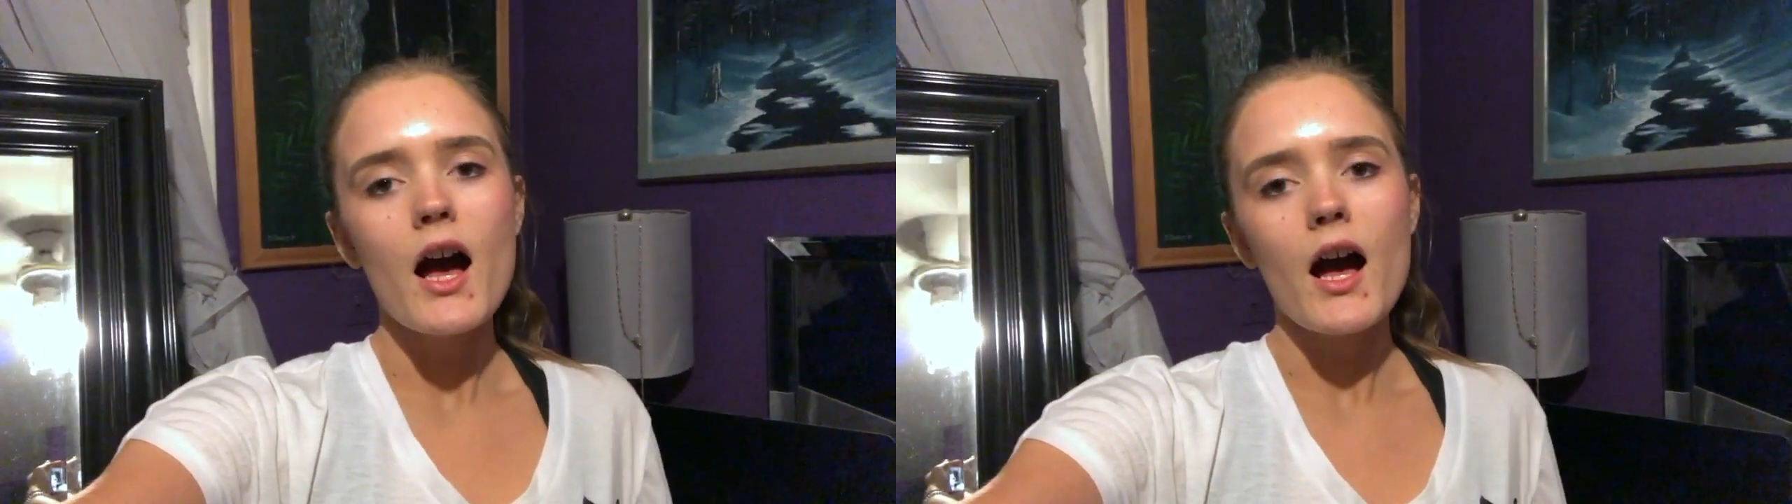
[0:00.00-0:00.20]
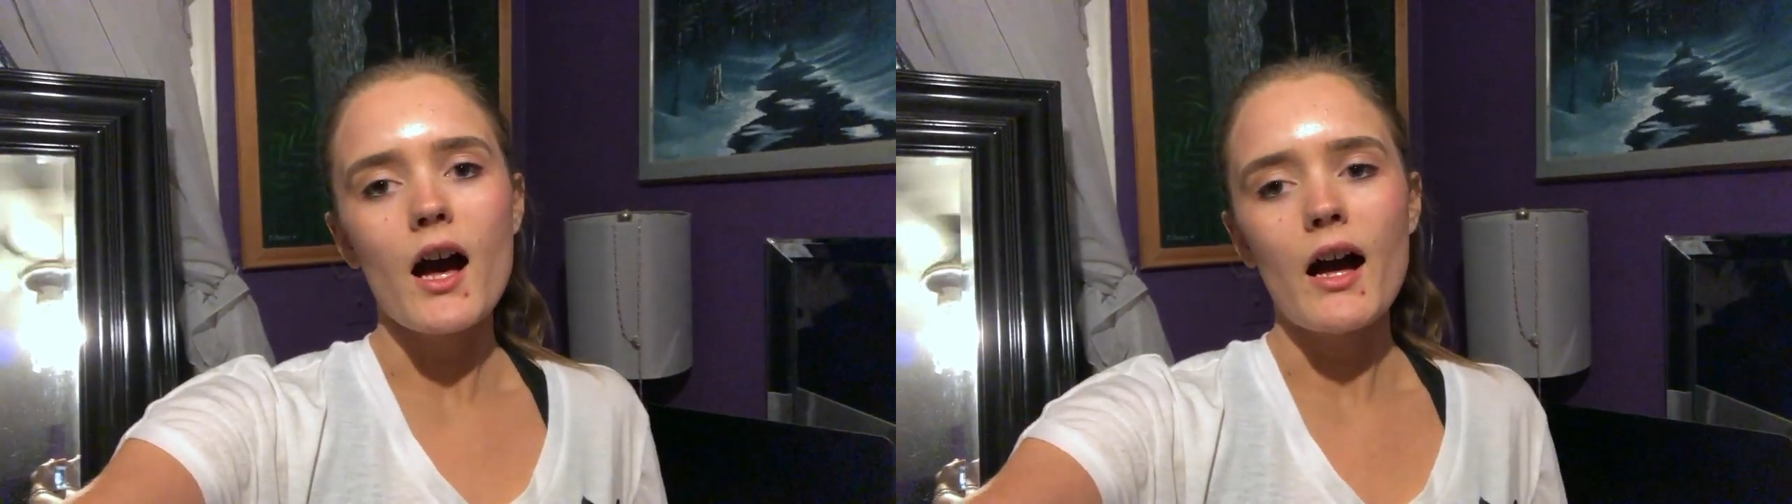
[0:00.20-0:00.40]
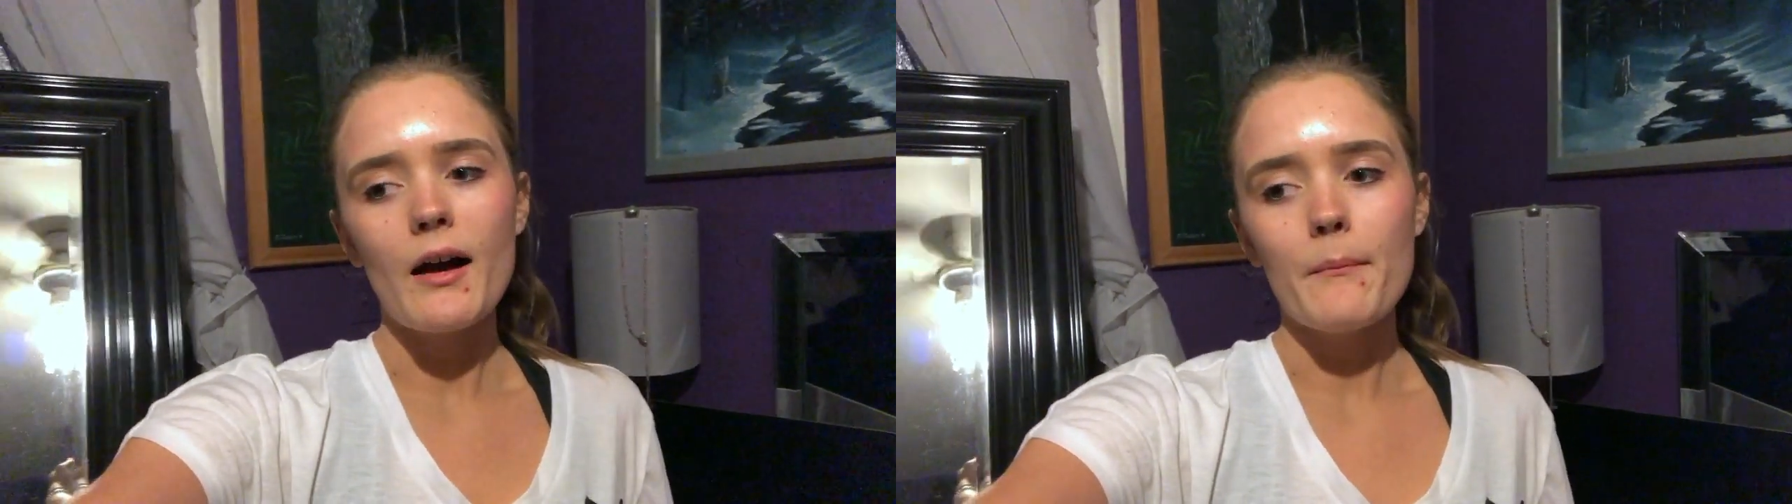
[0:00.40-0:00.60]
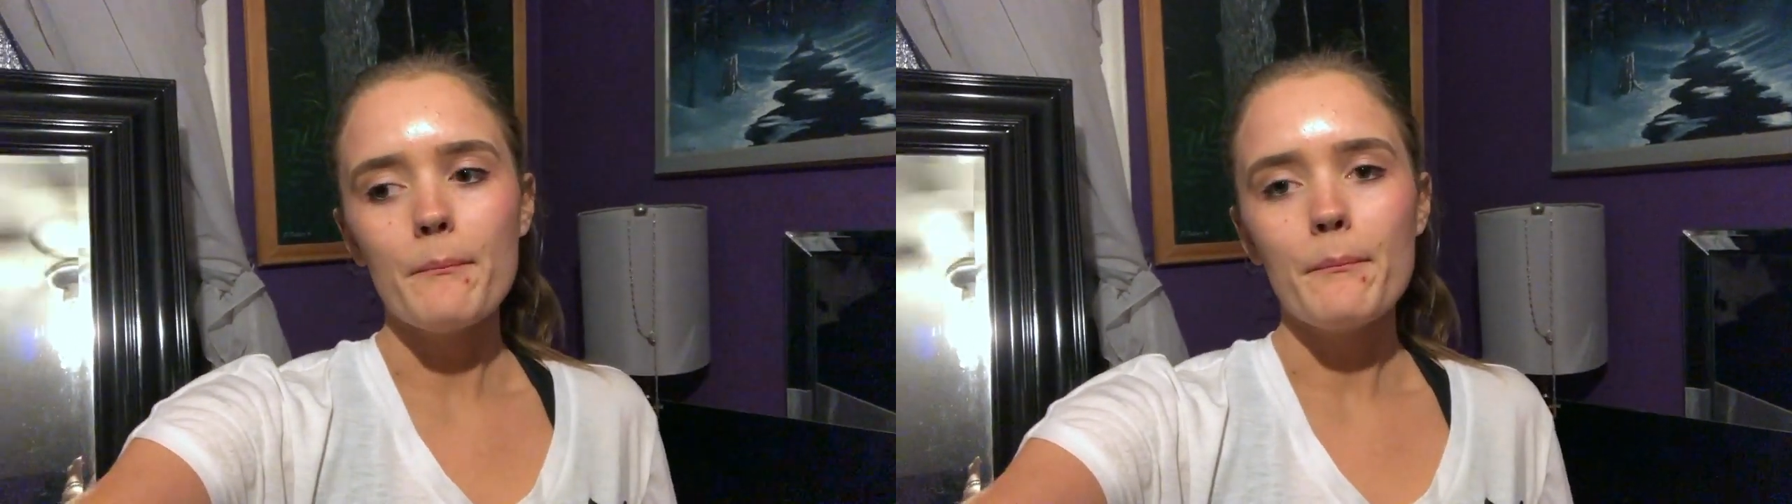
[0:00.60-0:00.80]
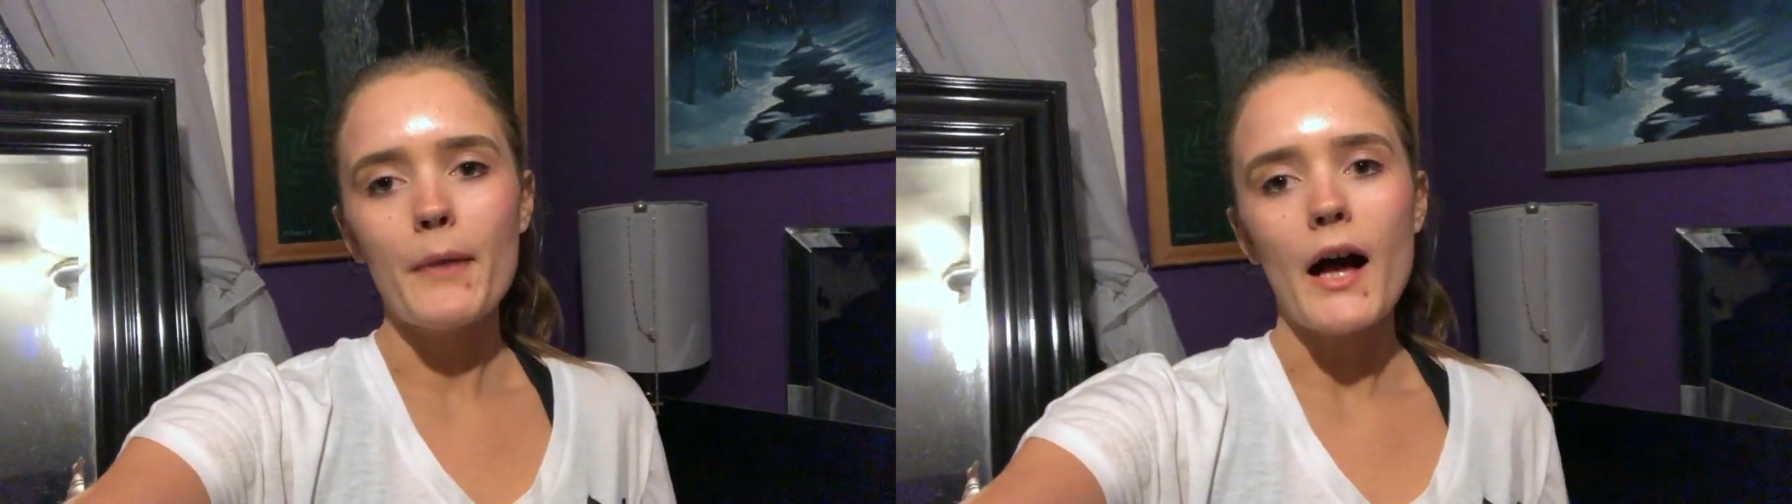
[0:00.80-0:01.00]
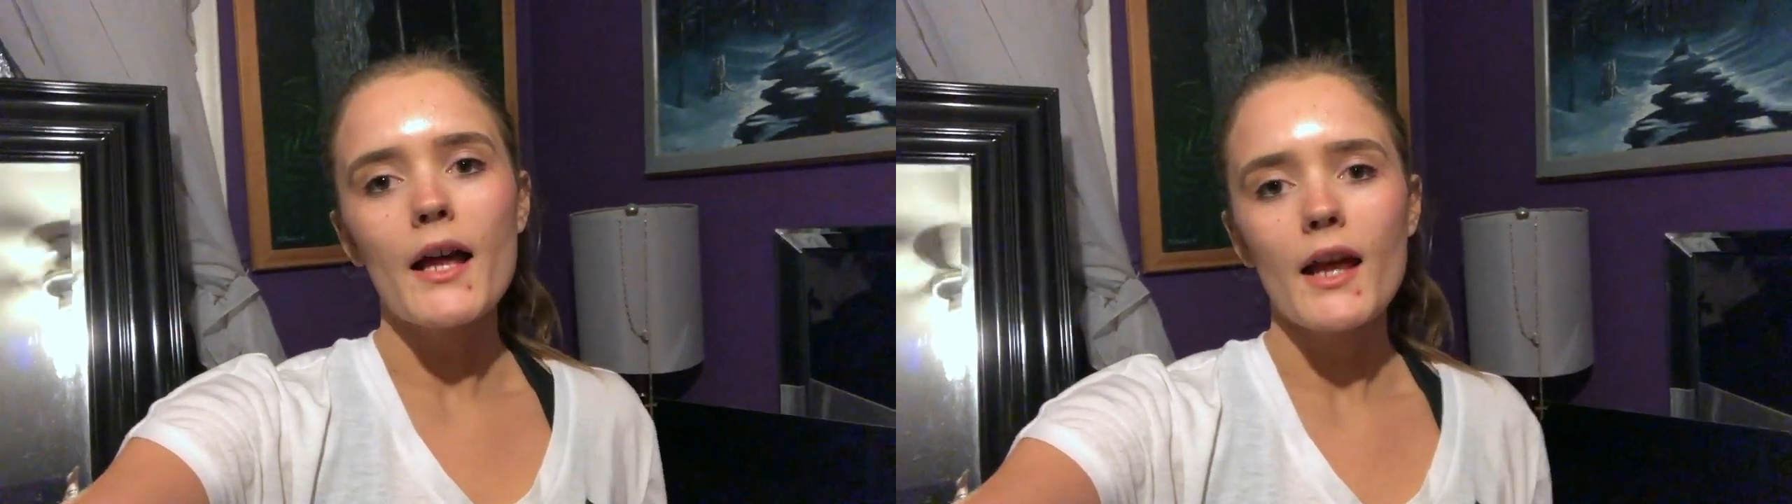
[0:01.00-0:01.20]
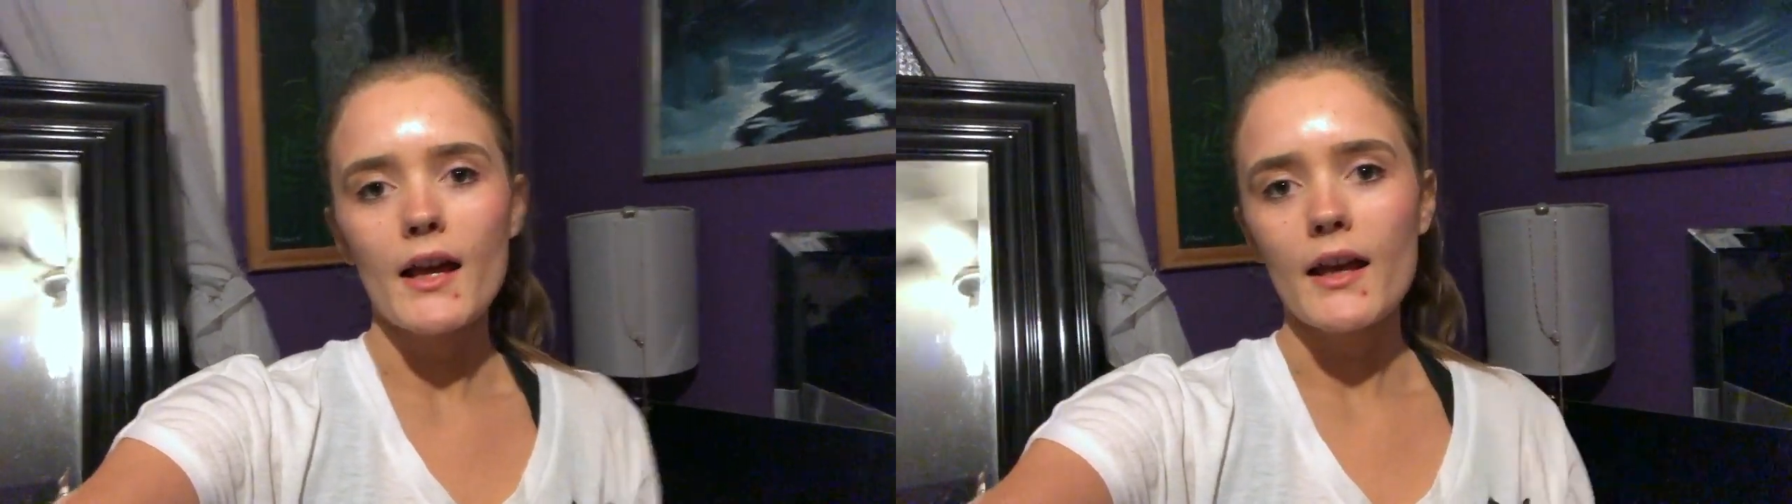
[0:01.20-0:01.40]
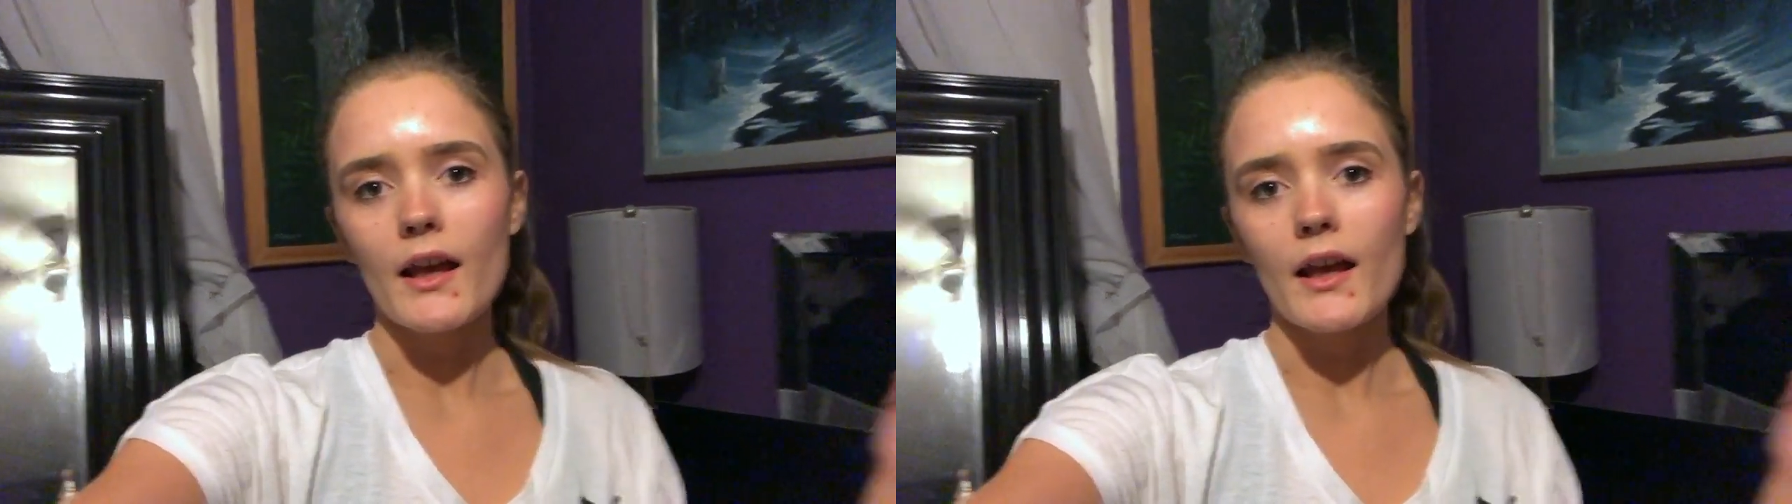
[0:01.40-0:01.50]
um, but I